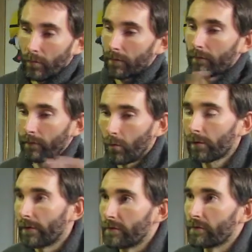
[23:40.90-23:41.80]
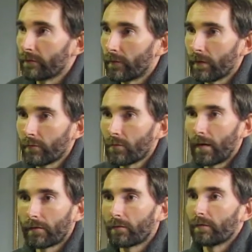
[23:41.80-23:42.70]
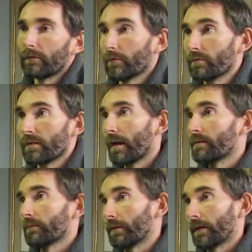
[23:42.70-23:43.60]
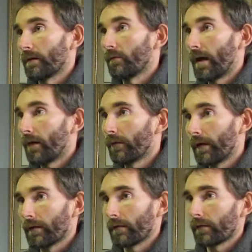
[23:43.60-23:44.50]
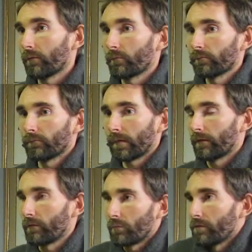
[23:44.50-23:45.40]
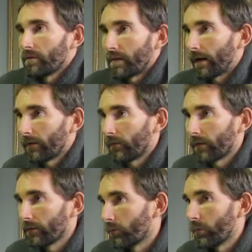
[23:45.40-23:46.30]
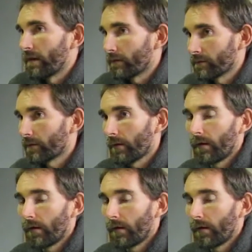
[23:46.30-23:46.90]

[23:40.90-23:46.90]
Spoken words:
with your 4 creatures in front of you, I couldn't have used that simply to get around anything, because you would just sacrifice the weakest.